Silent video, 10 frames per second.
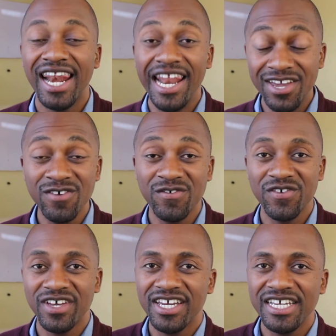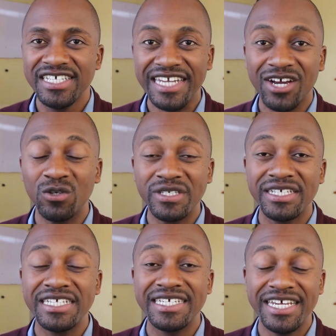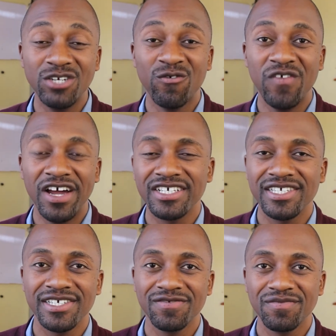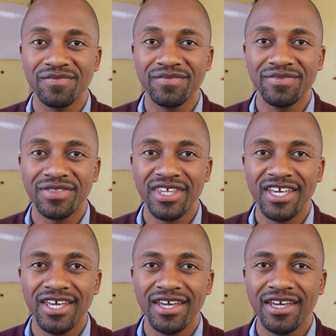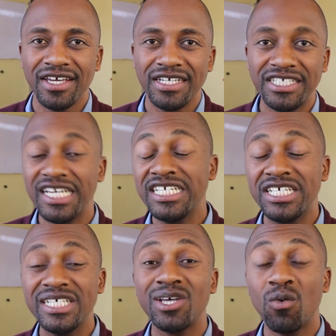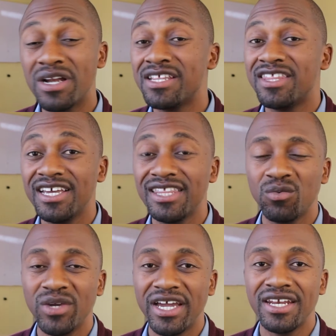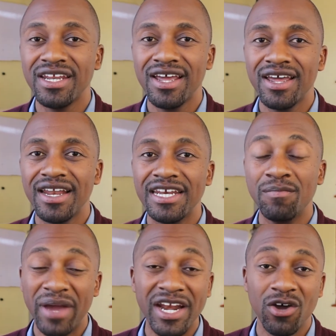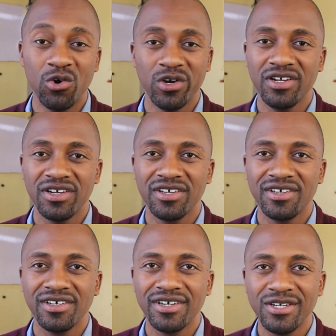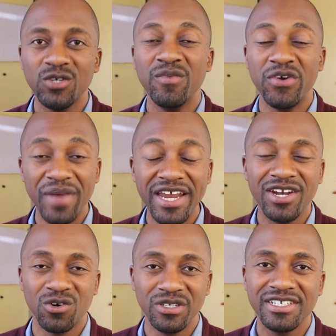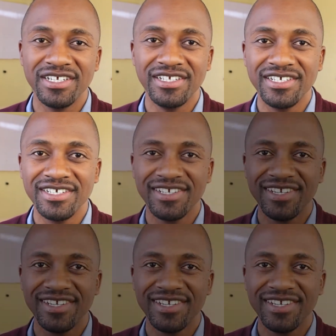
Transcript: Life is in a constant state of flux. Change is the one thing that we can depend on to remain constant.